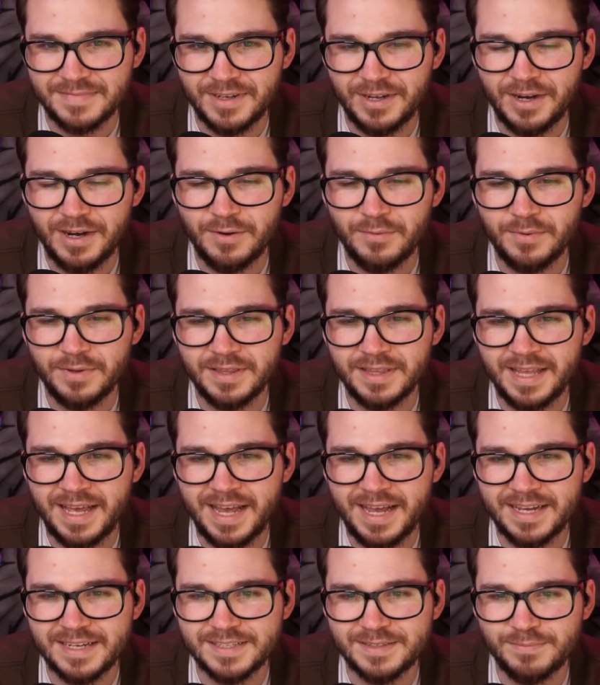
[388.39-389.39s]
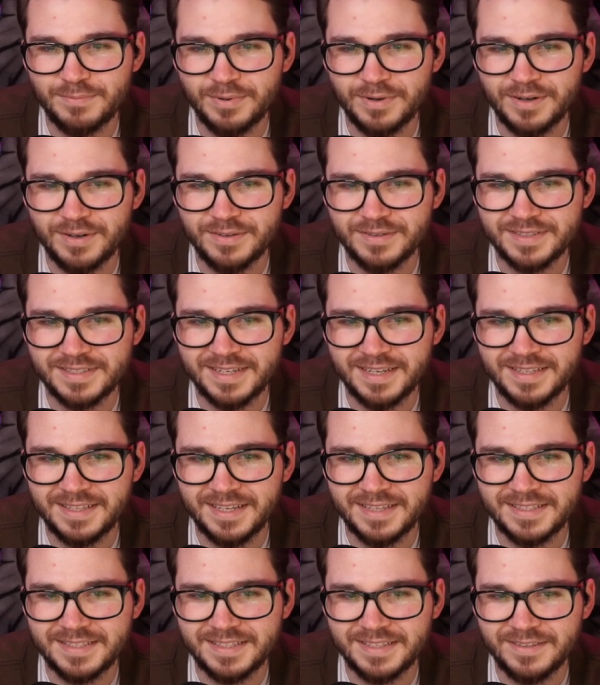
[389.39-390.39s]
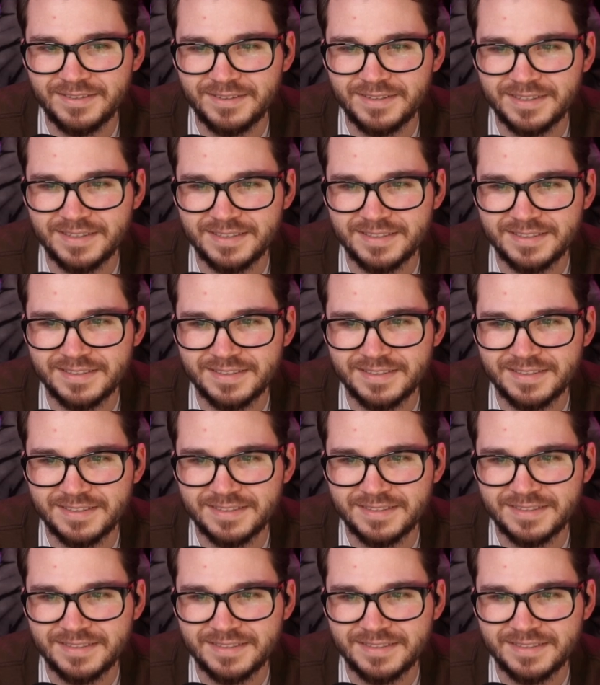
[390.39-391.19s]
All right, relax, bro. It's not that serious.